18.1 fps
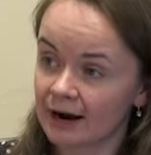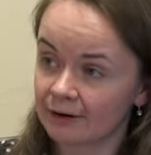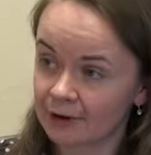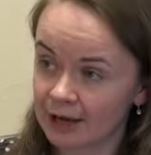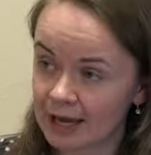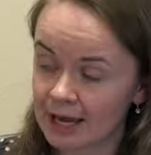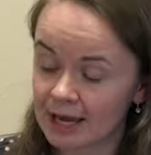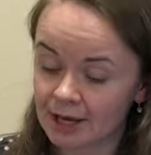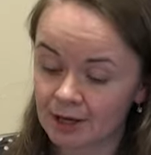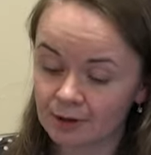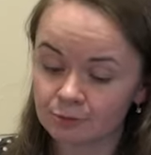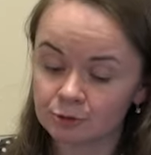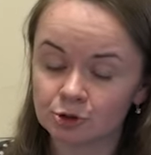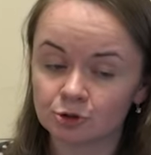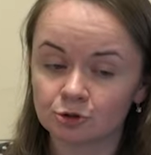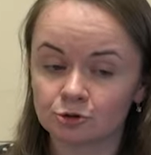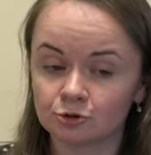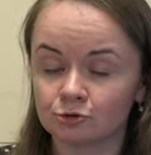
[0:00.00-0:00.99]
are
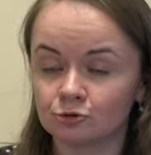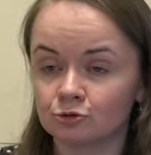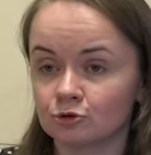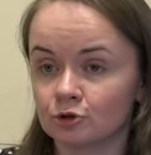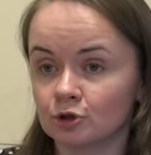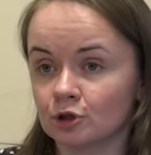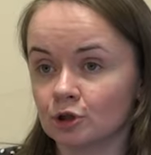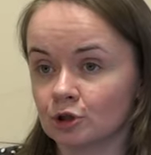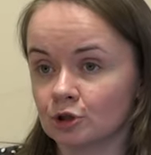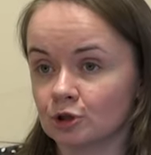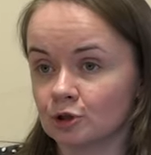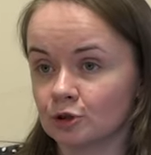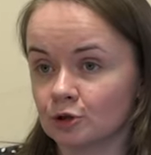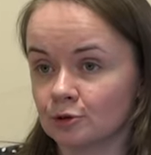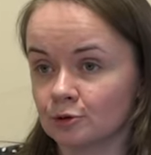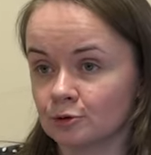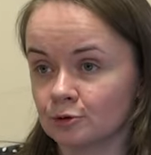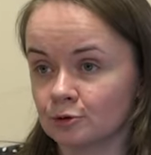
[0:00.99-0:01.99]
aimed
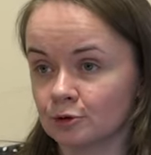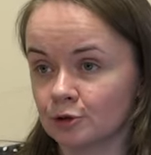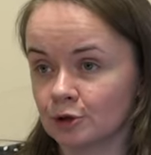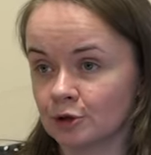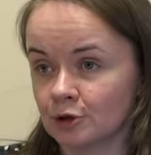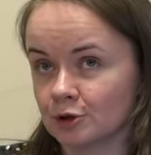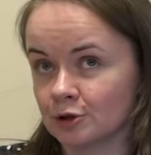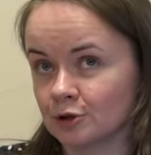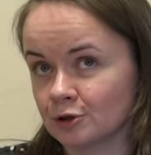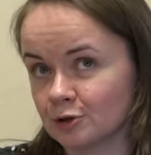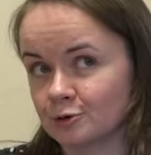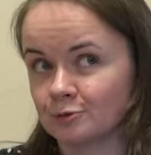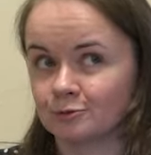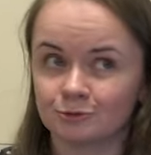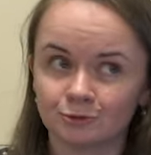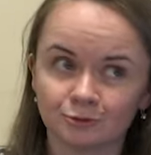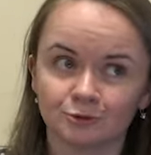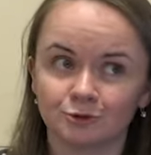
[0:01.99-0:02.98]
to
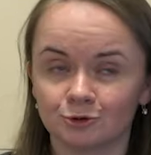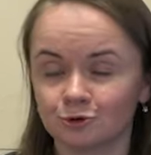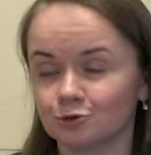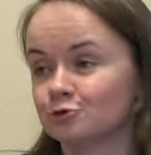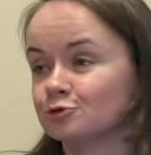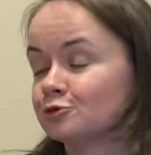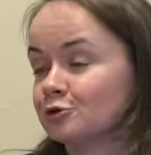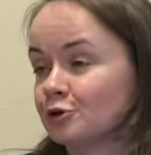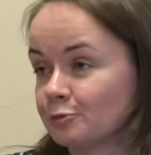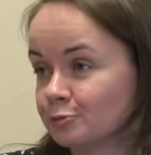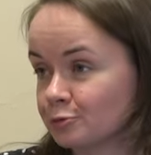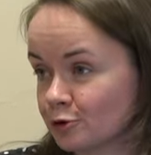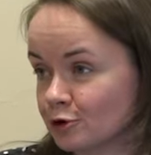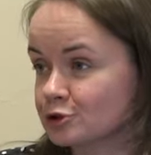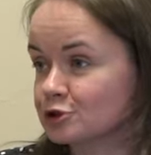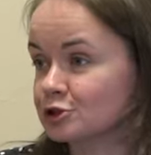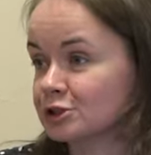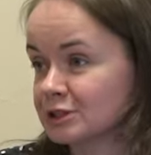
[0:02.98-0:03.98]
do your
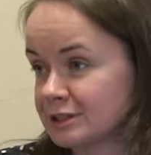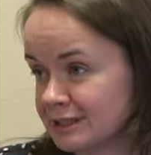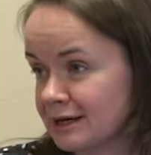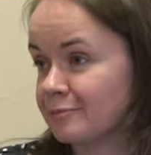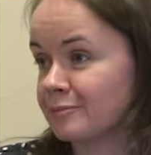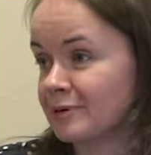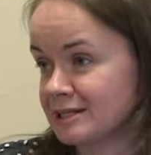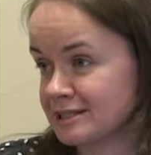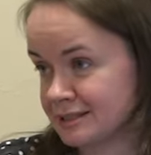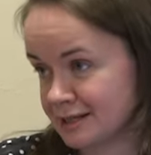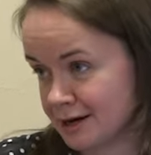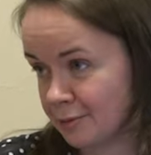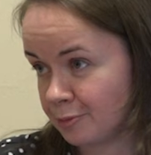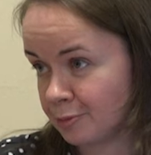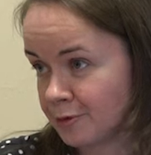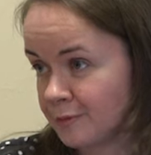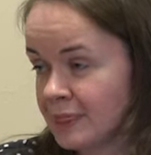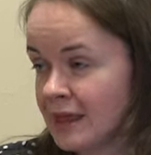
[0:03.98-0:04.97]
project step by step.